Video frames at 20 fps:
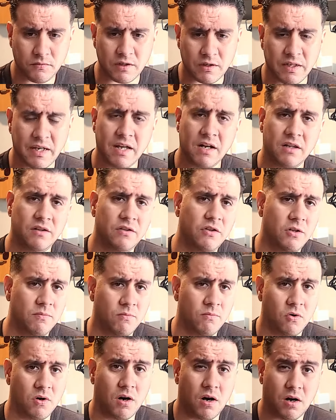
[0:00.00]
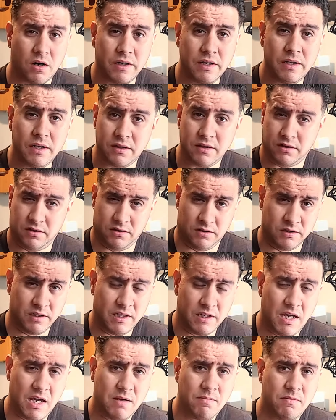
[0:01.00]
get a little more hardy in the early
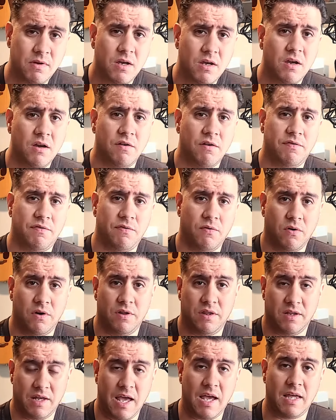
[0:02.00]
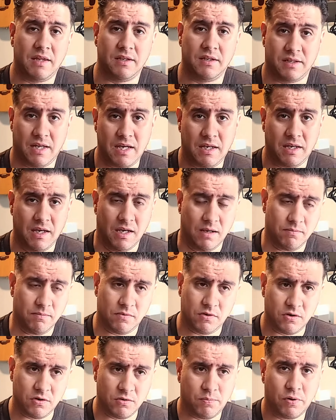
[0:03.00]
game for the eh, the late game.
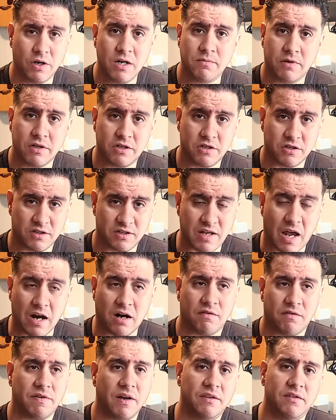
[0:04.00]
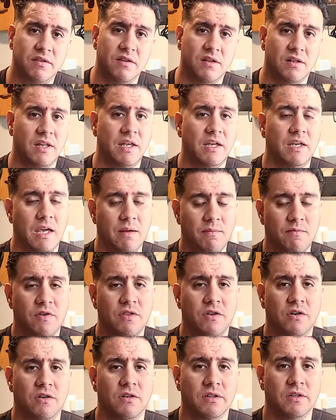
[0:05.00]
You're pretty much sacrificing the late game for
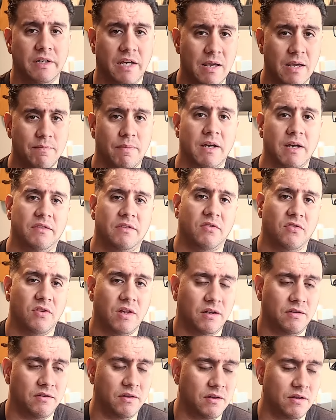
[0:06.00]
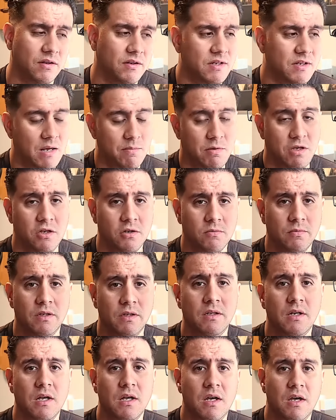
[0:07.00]
the early game by selecting demi-human,
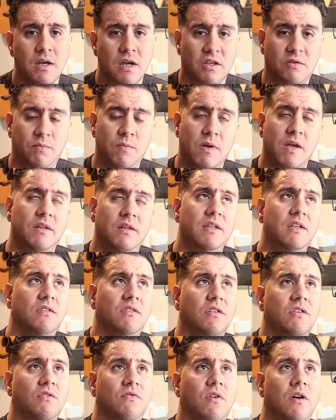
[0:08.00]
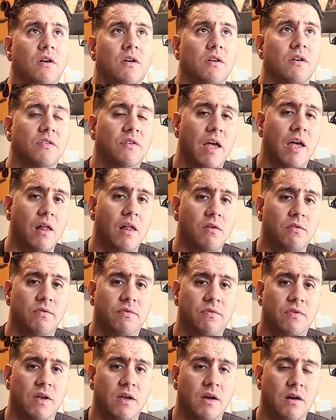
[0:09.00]
at least as far as
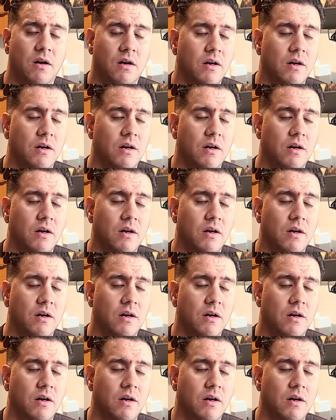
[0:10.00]
elf or